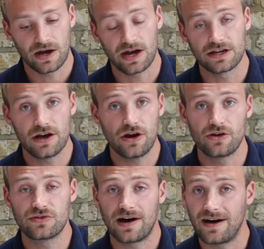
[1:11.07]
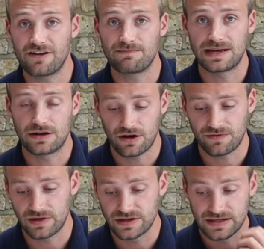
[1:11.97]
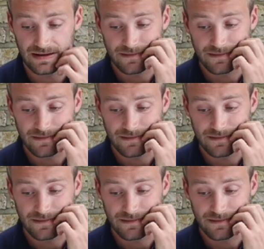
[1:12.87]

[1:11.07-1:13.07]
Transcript: I know that I've been offered,